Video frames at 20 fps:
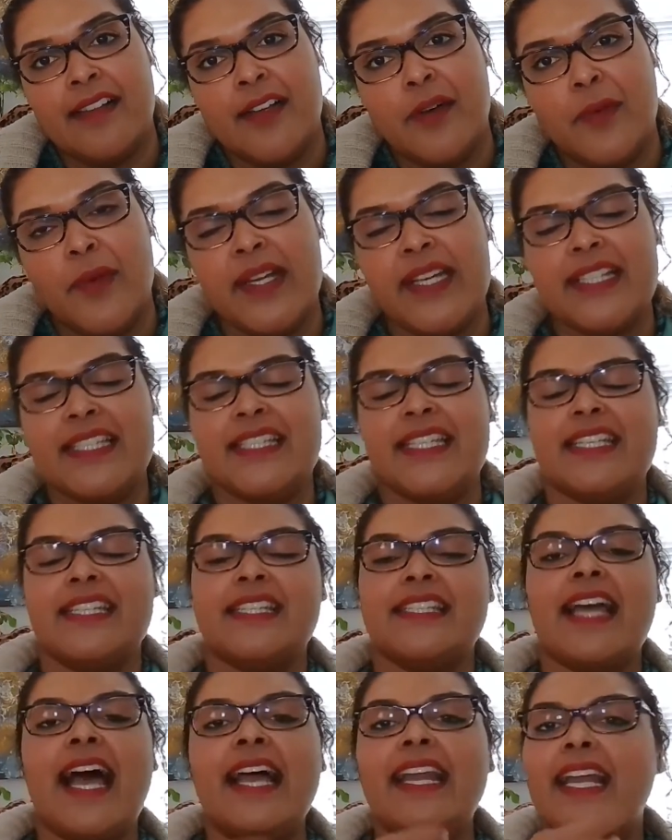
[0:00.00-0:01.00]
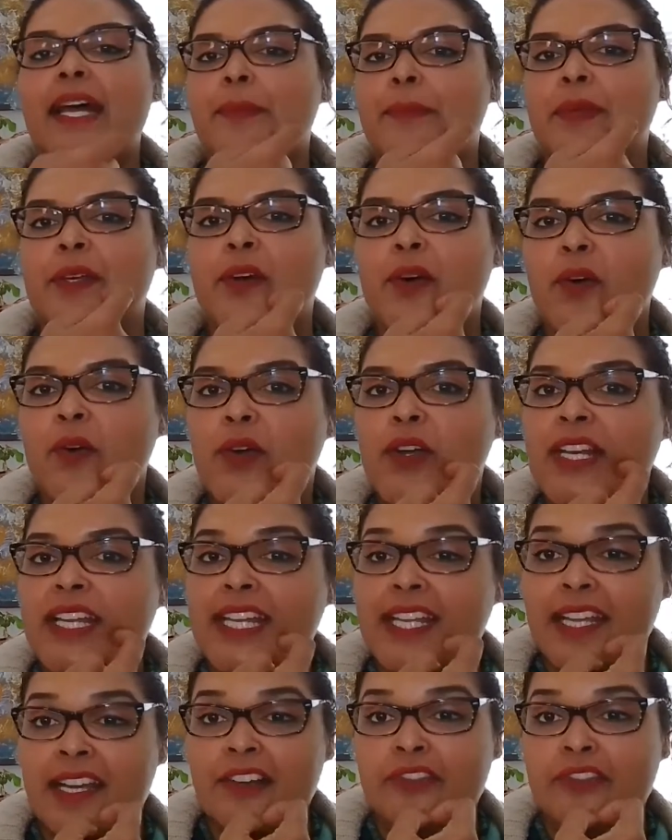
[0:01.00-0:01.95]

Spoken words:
When it says sign up here or click here